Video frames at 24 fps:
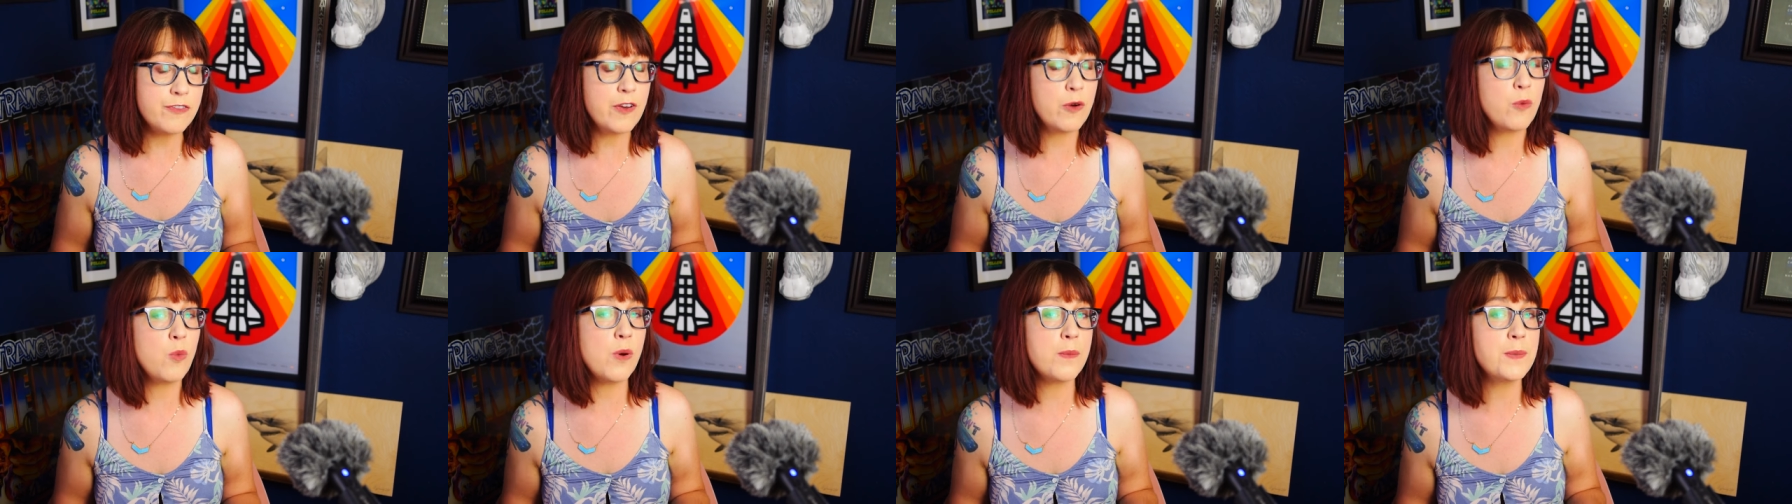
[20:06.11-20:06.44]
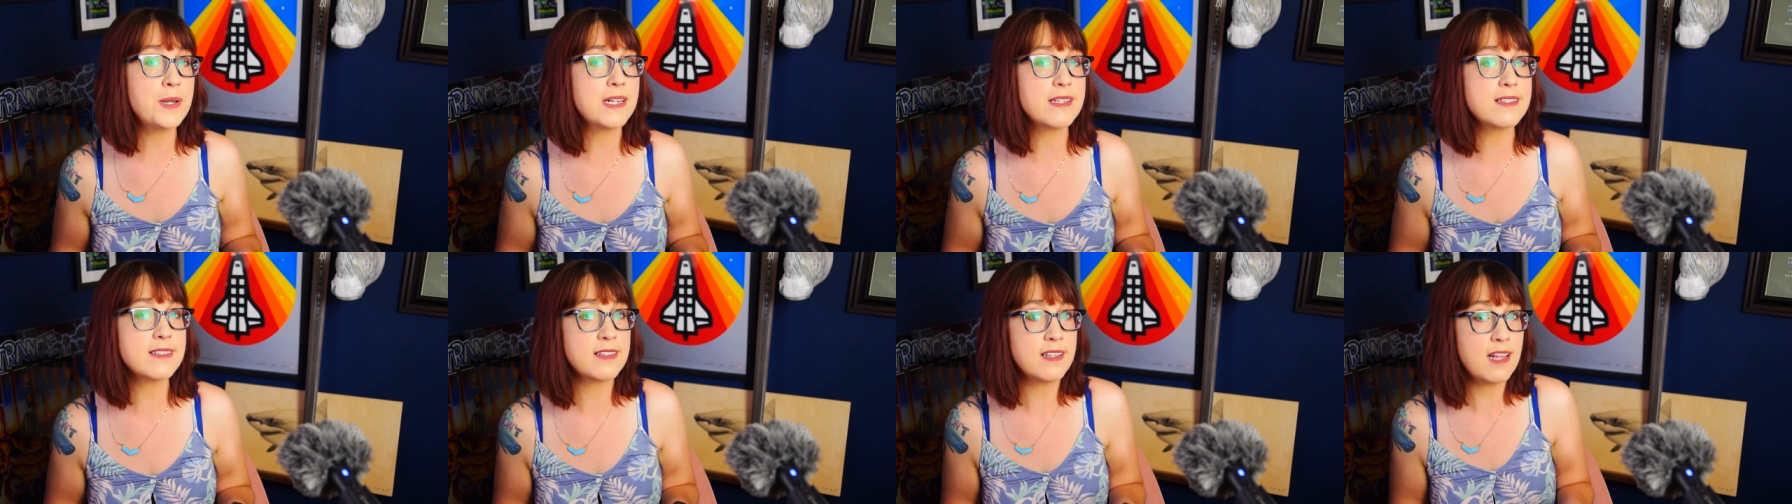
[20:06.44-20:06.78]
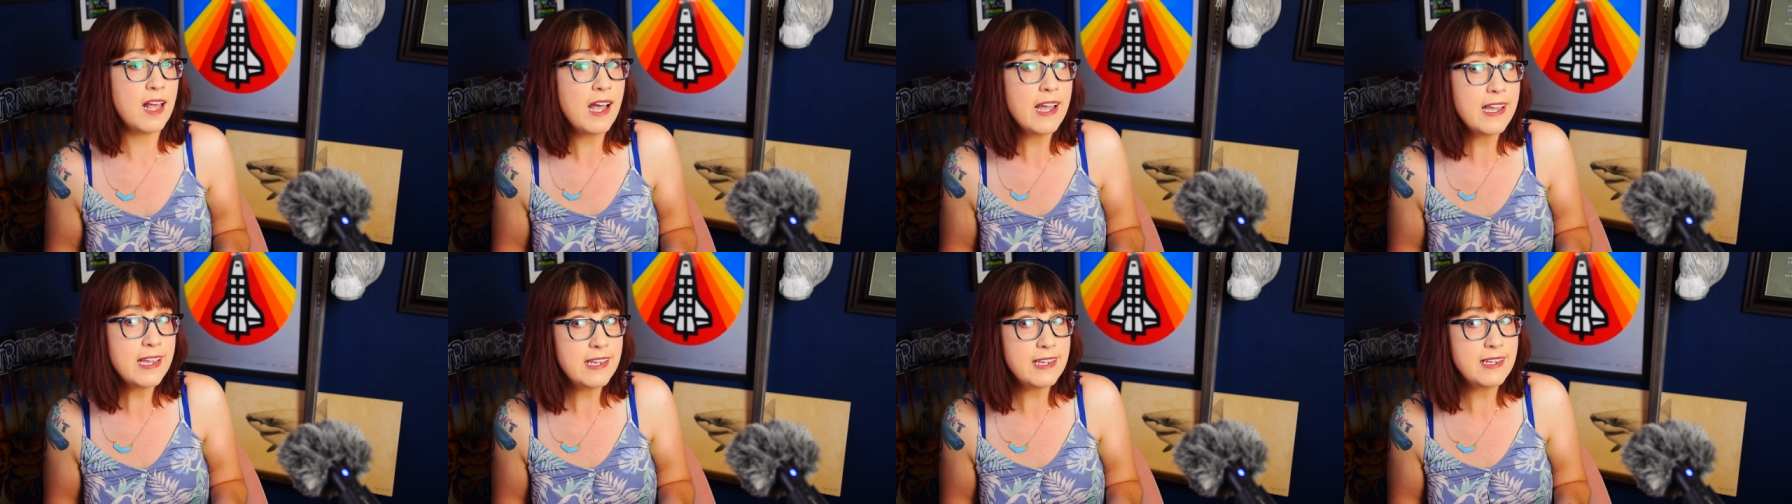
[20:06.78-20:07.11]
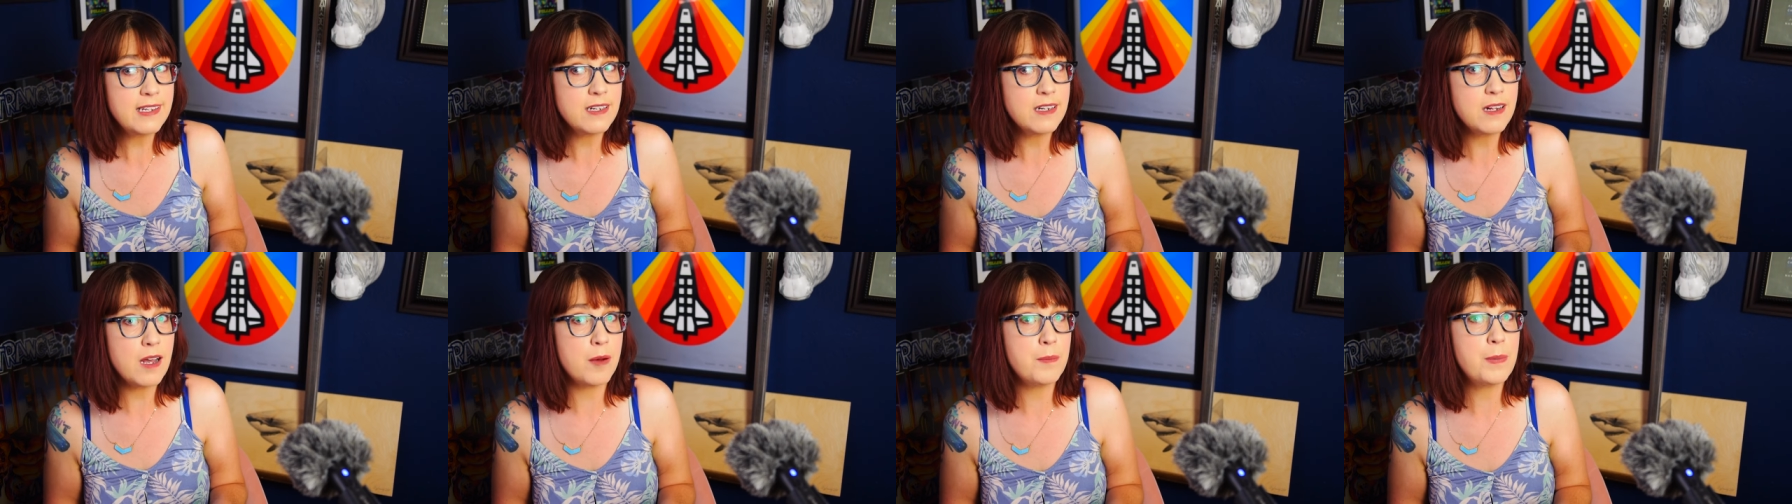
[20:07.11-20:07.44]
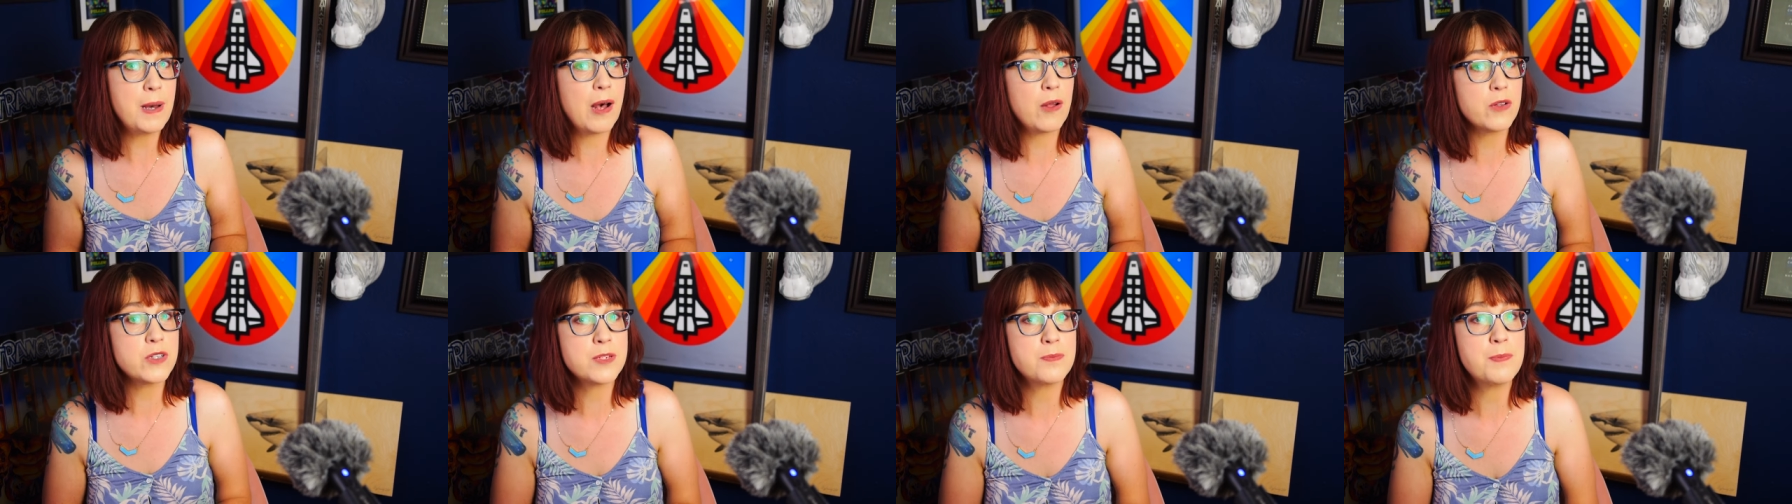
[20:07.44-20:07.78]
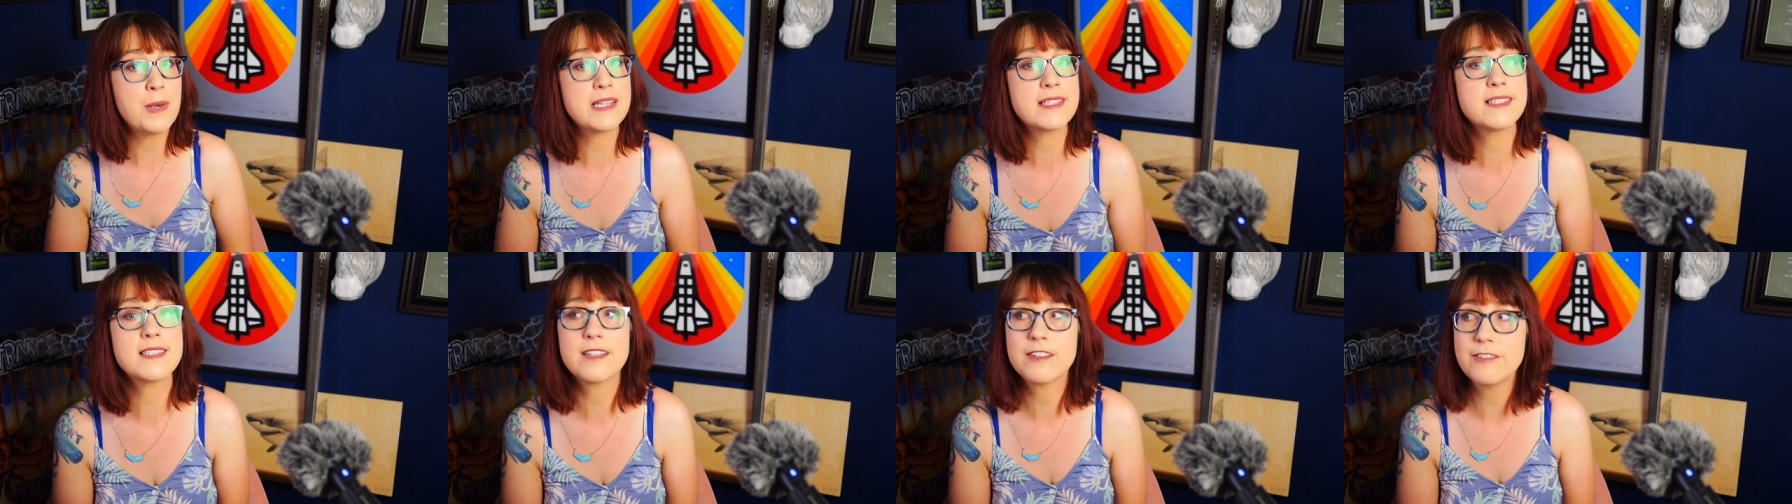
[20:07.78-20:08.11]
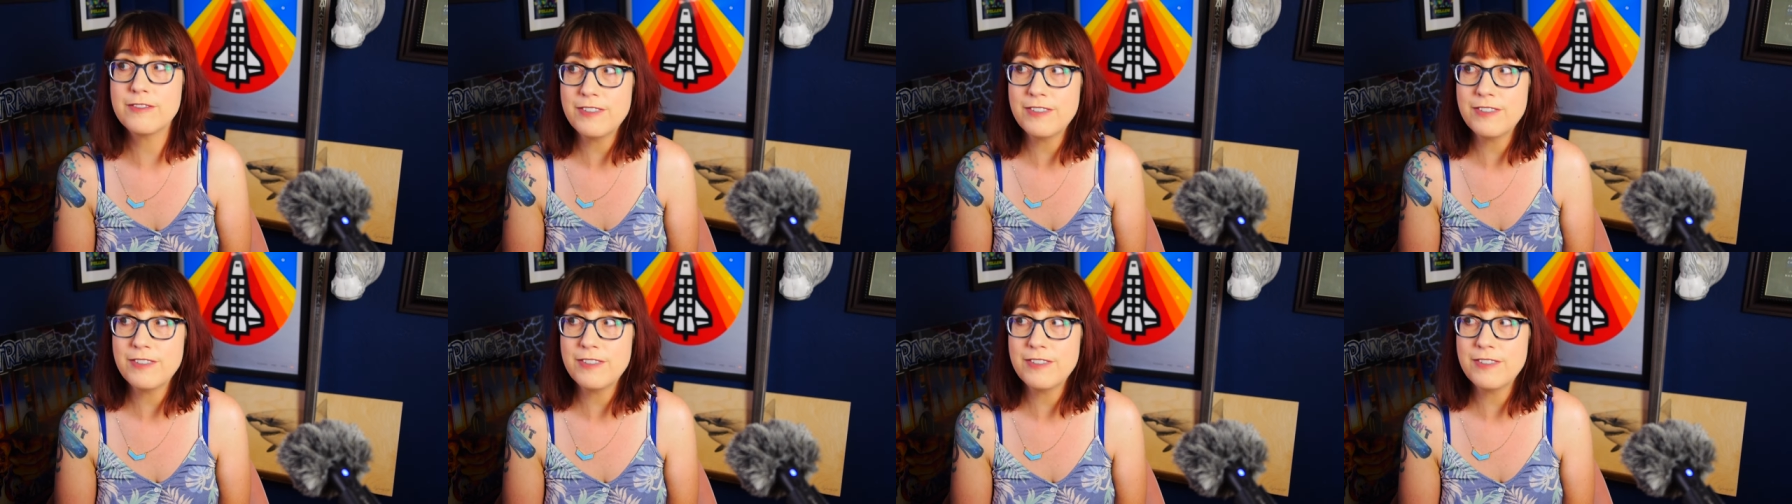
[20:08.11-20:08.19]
a woman is lying about domestic